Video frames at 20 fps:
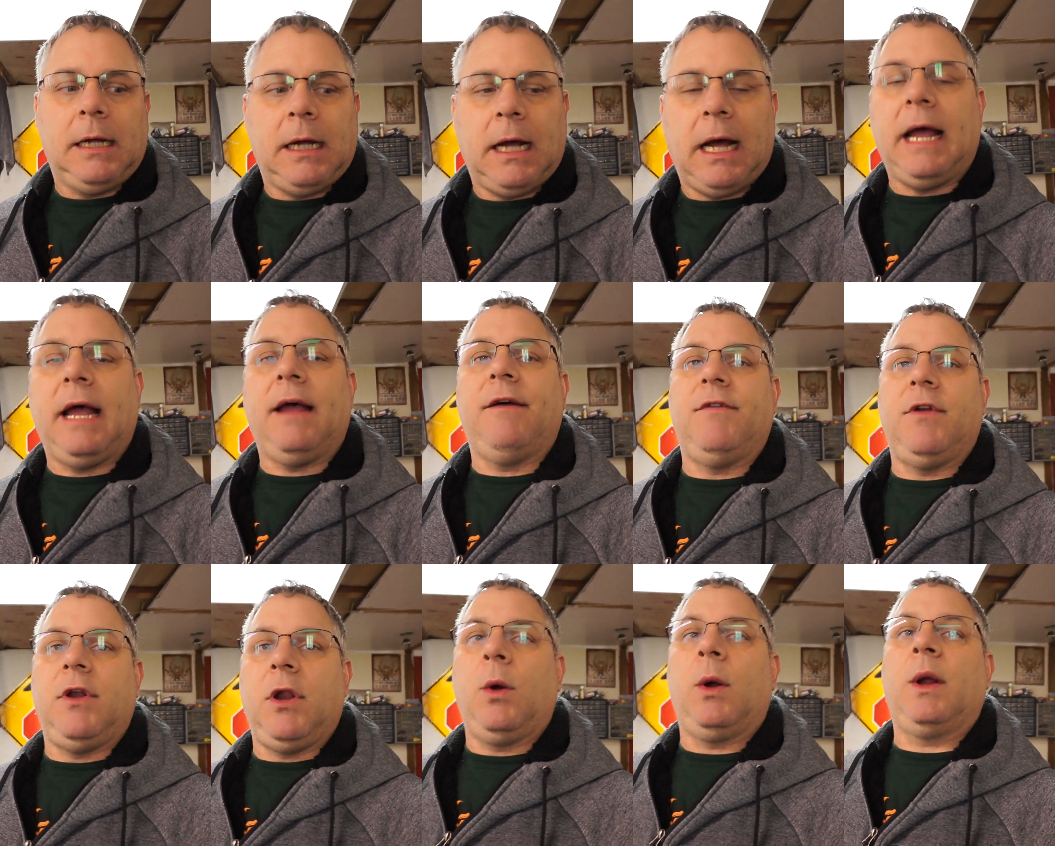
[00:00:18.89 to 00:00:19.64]
I have
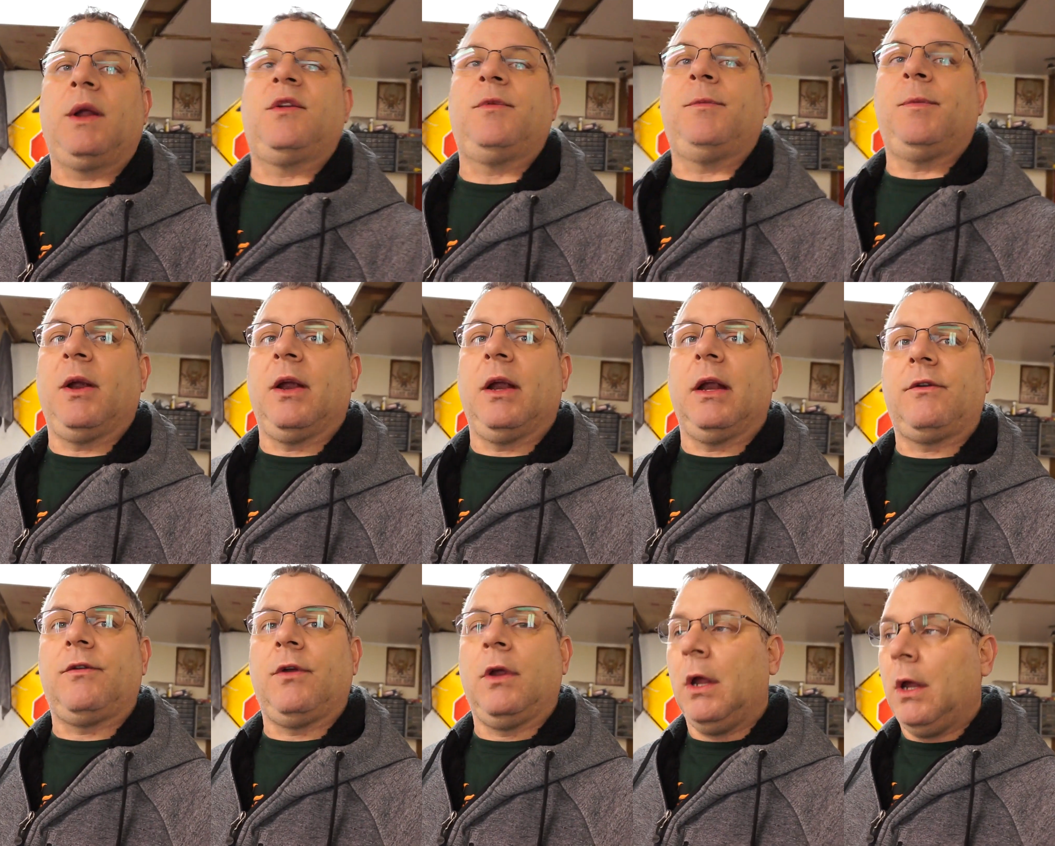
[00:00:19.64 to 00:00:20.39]
no
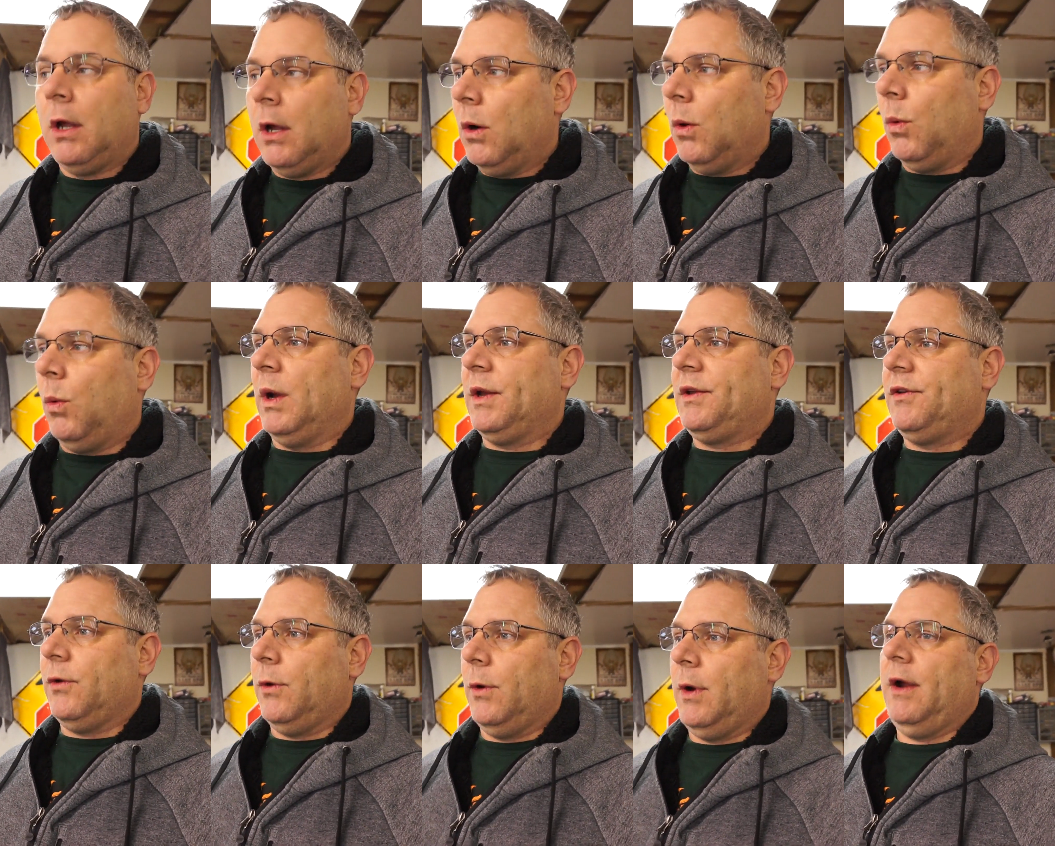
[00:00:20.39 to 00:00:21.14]
experience
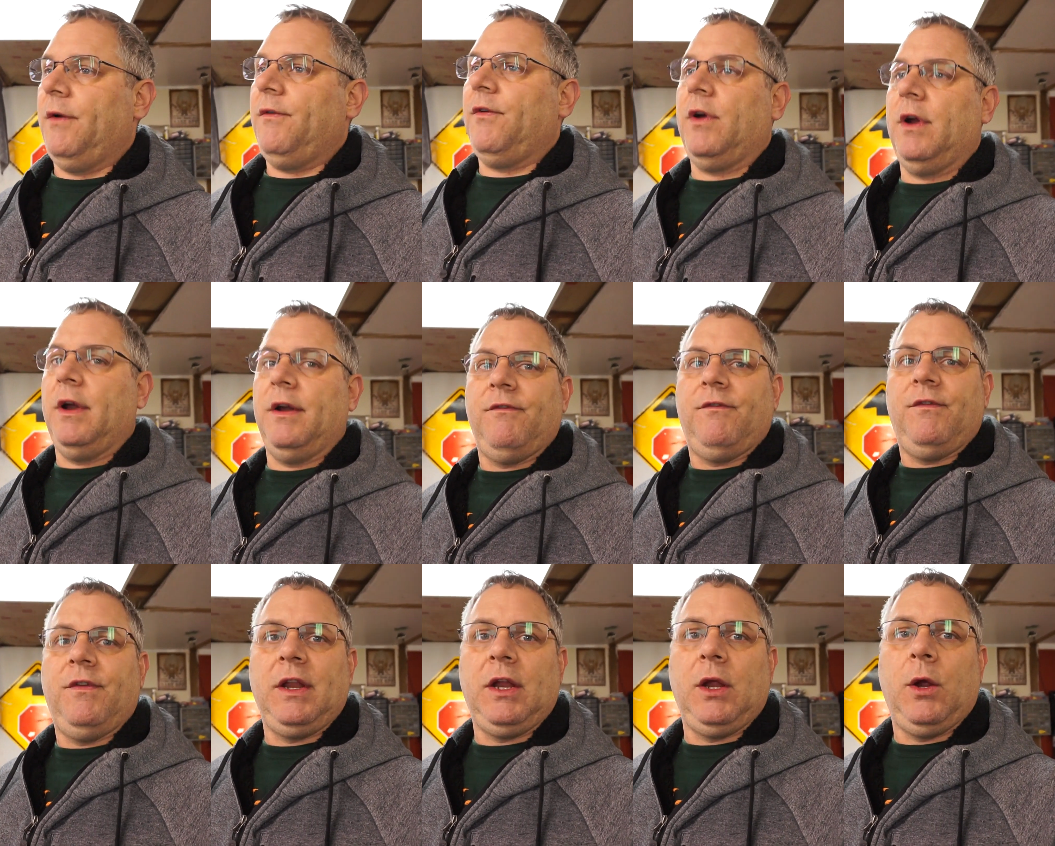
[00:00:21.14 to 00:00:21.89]
whatsoever in
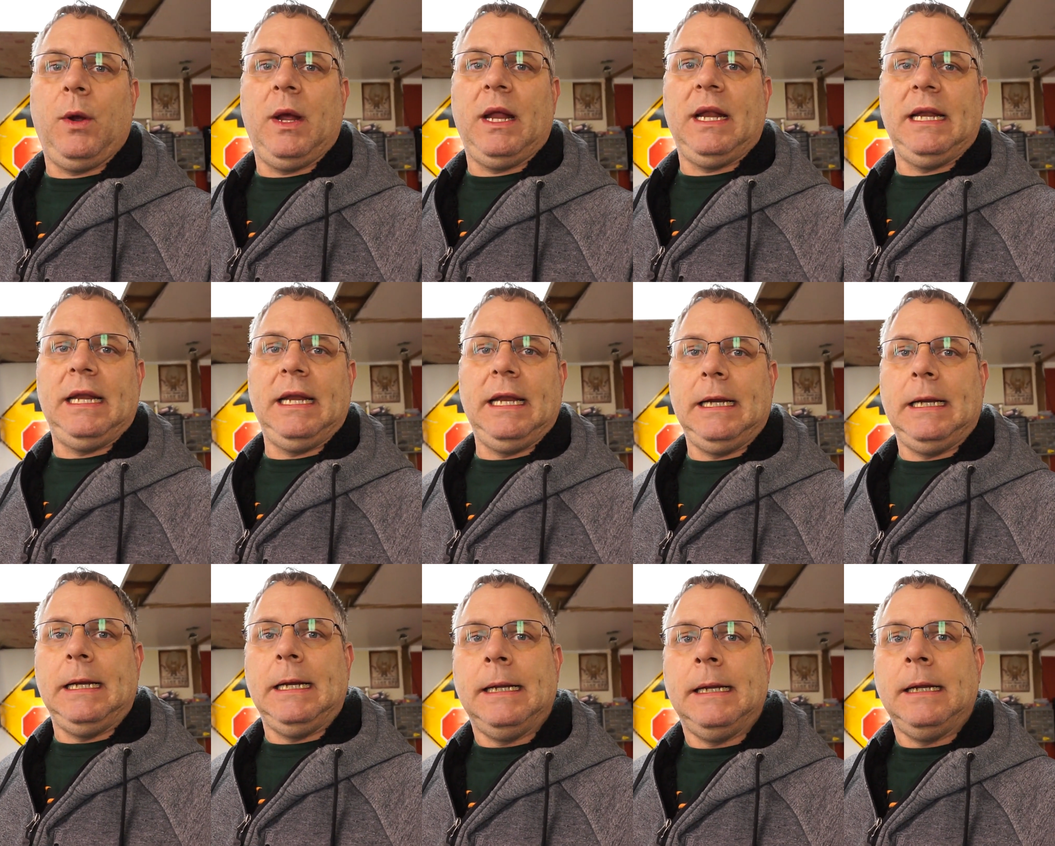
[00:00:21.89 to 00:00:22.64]
video
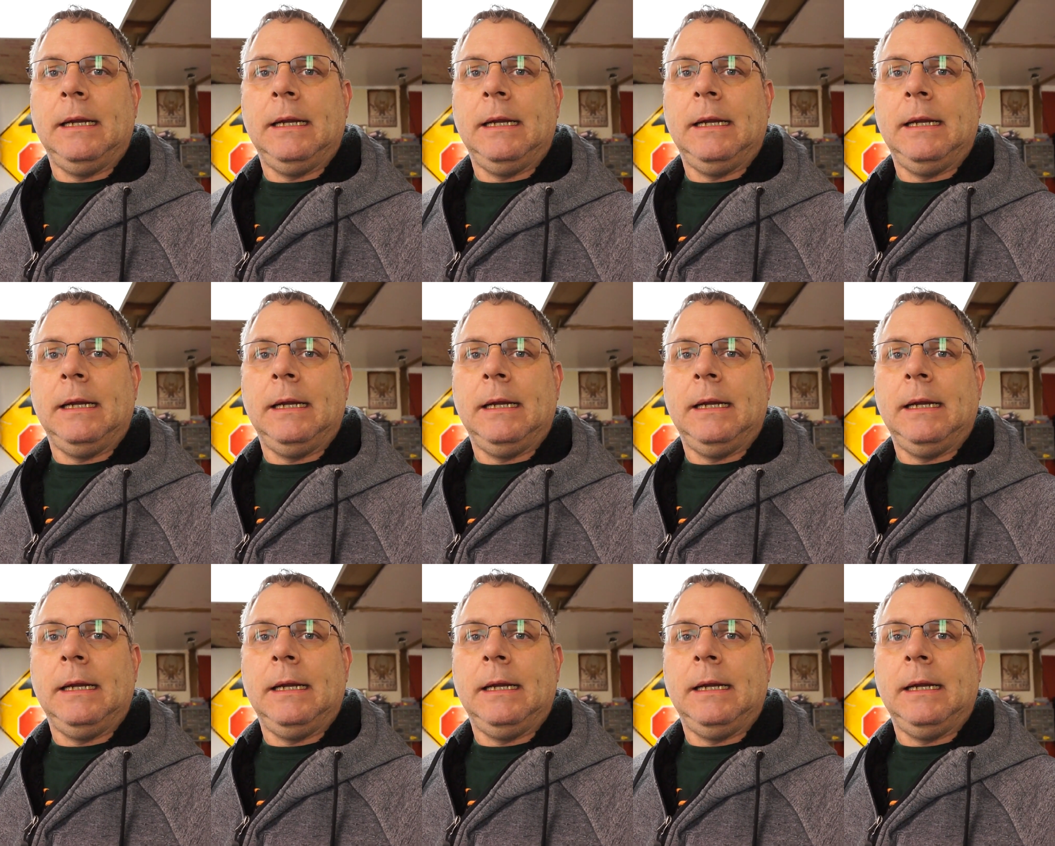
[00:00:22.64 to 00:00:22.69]
editing